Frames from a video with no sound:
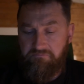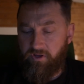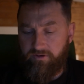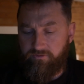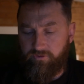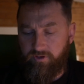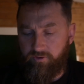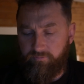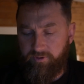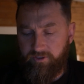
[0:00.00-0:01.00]
it turned
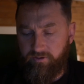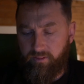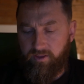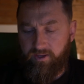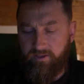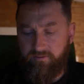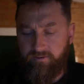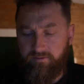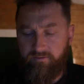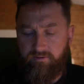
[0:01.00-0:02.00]
out to be a good
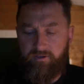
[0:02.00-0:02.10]
thing,